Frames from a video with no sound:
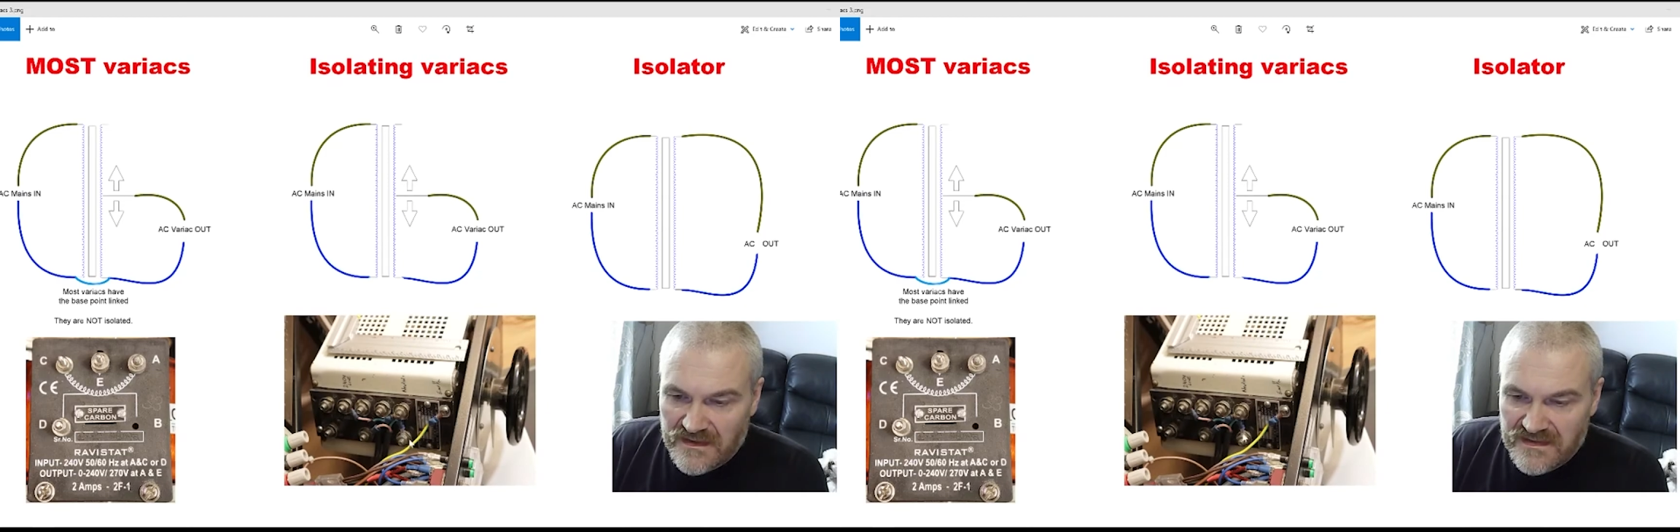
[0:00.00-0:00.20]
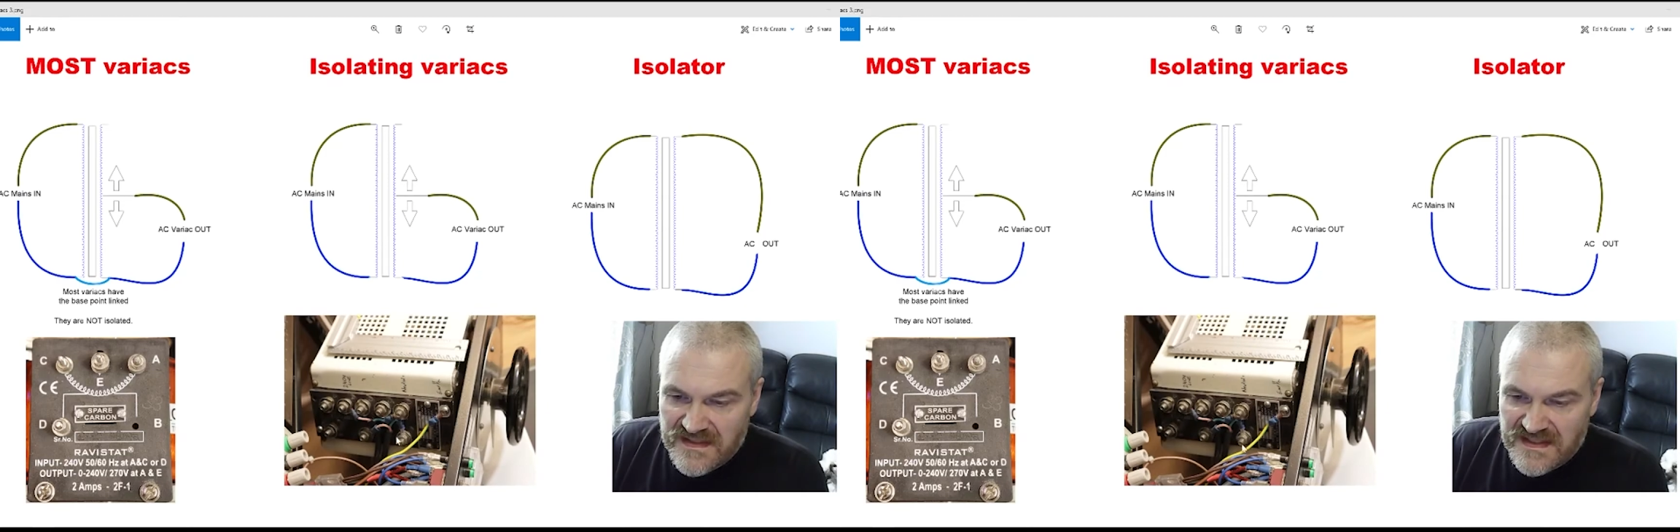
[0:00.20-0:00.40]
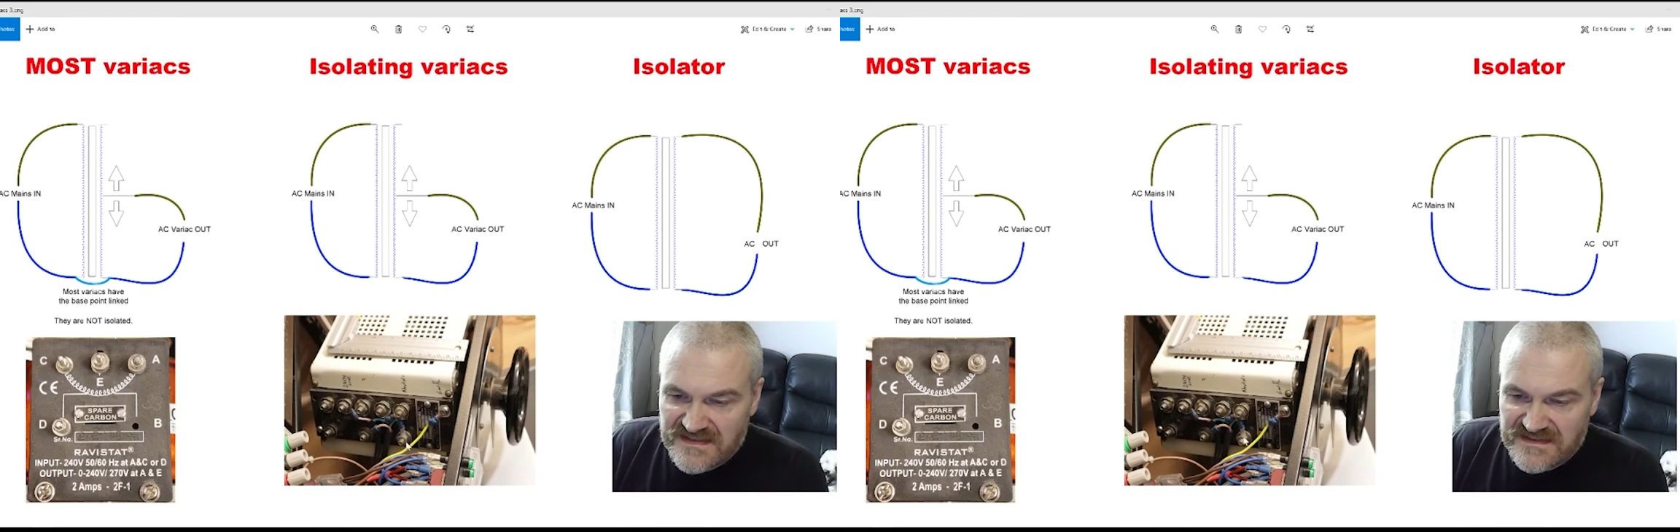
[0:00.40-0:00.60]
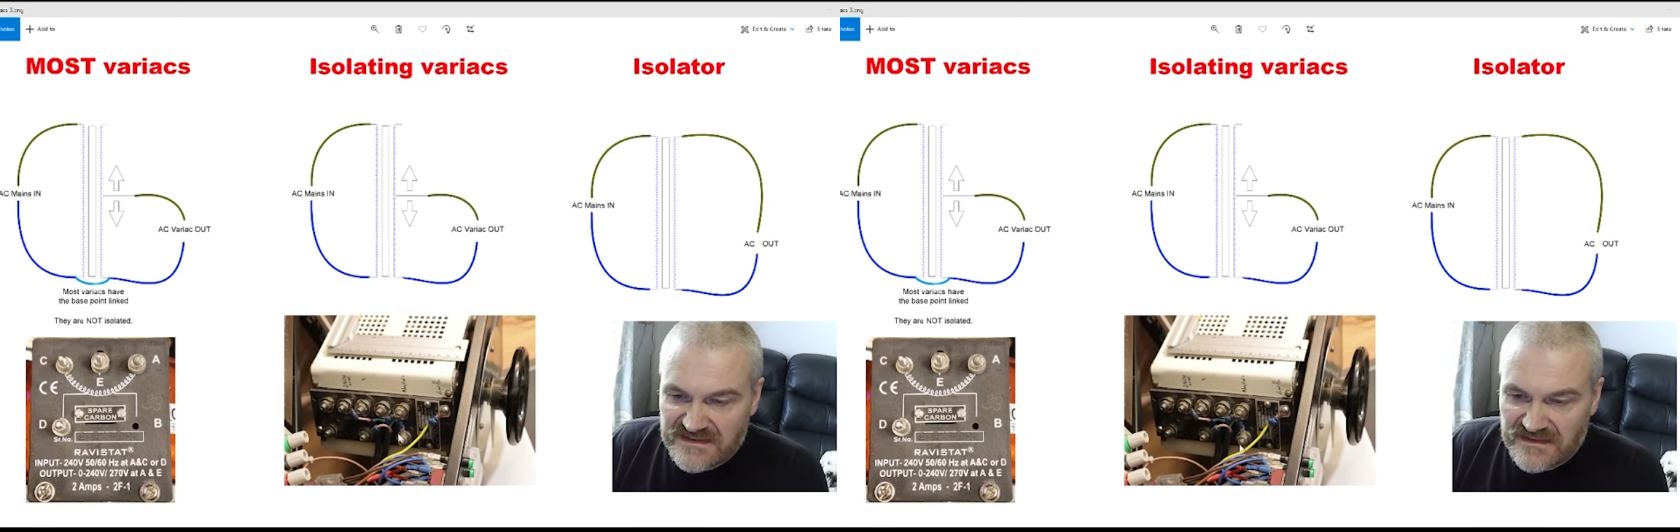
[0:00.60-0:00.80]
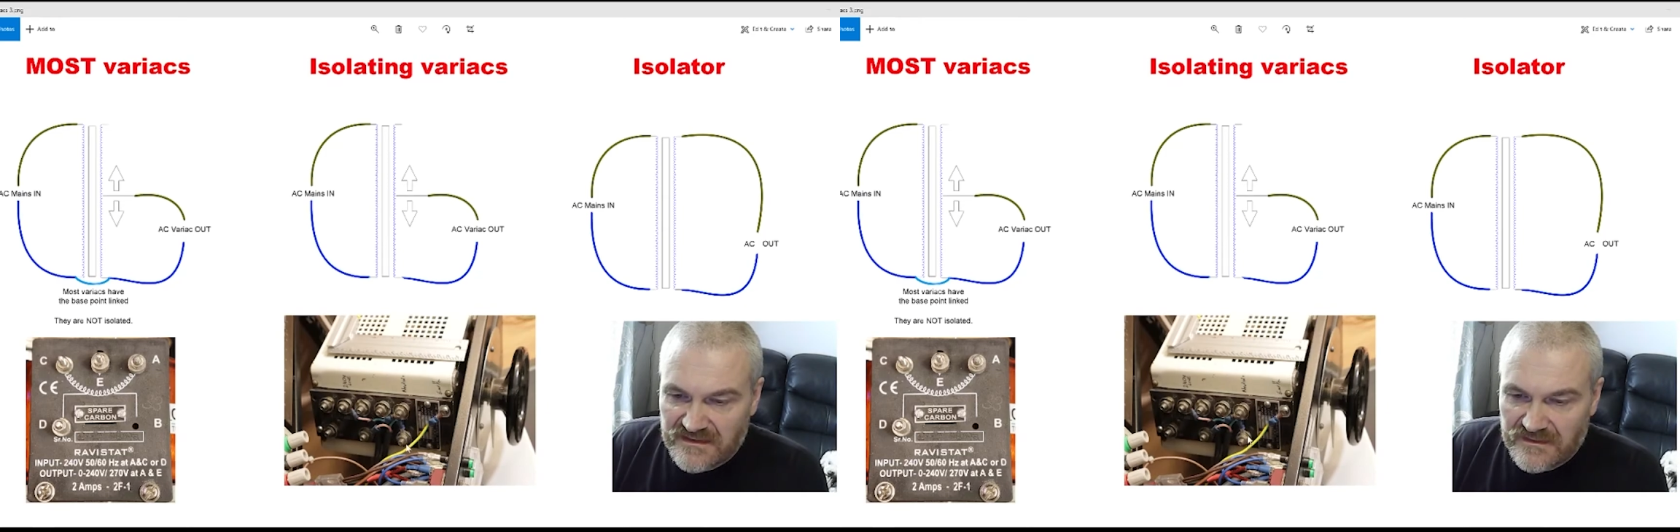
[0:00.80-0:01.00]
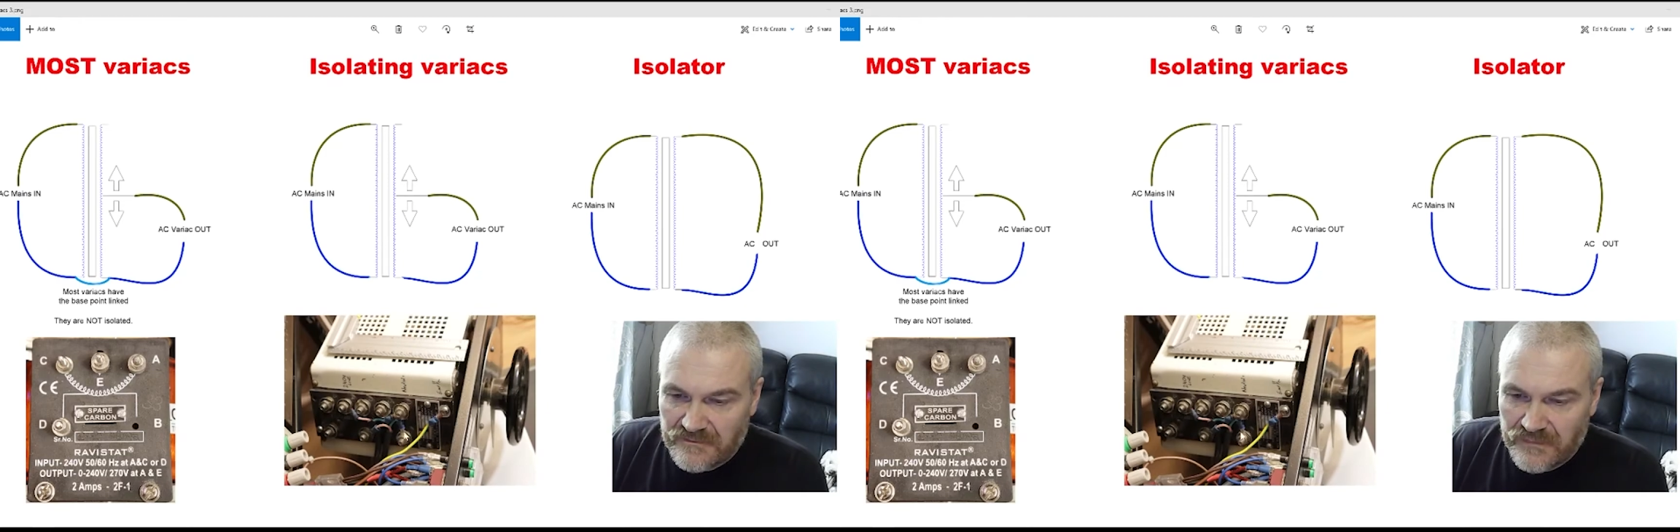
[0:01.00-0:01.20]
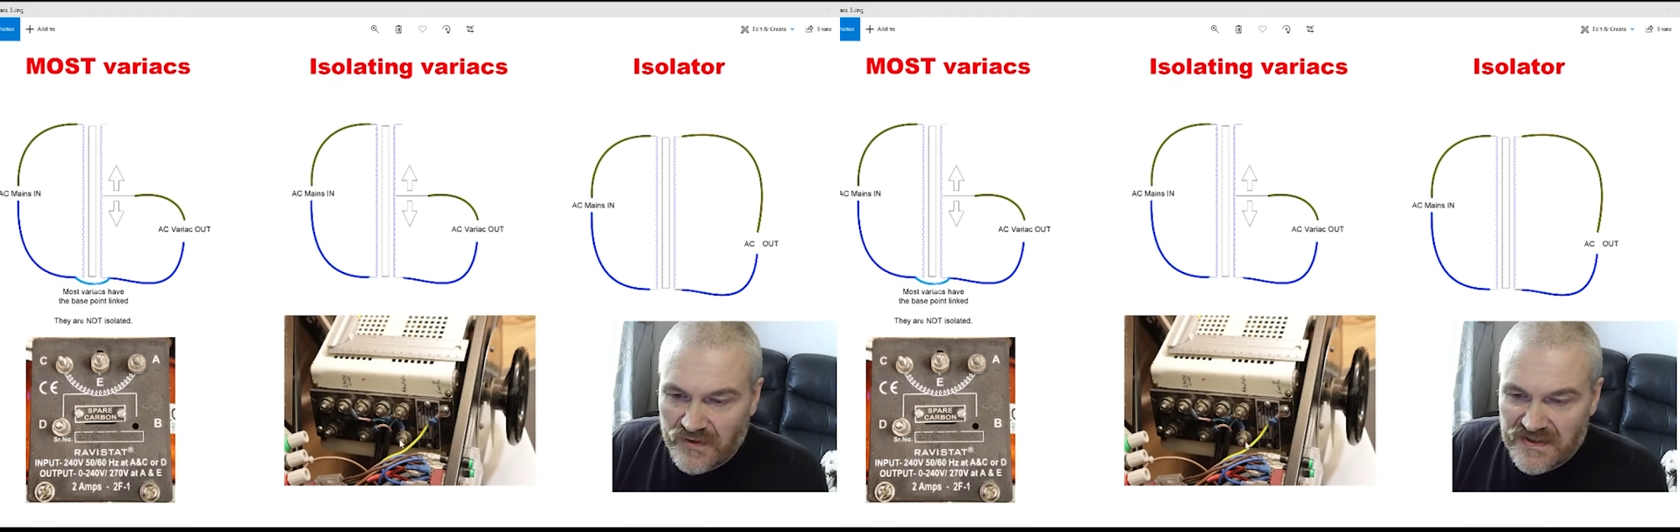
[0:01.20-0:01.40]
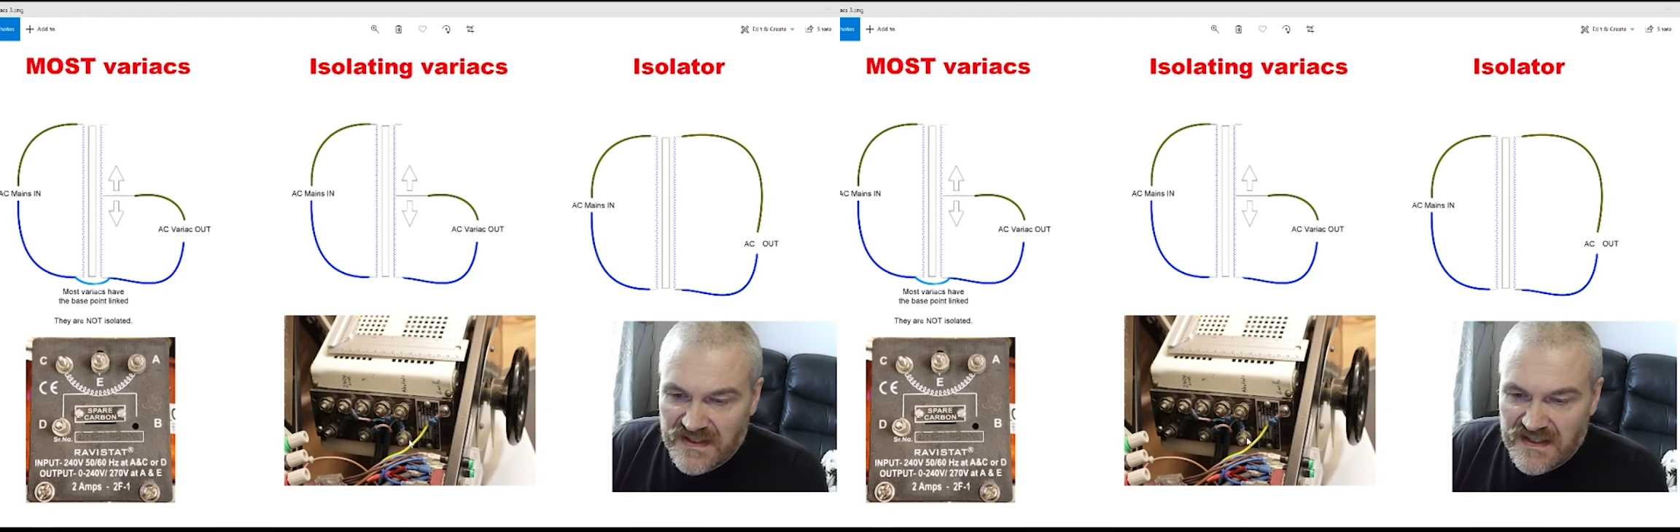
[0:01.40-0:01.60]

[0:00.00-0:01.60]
this point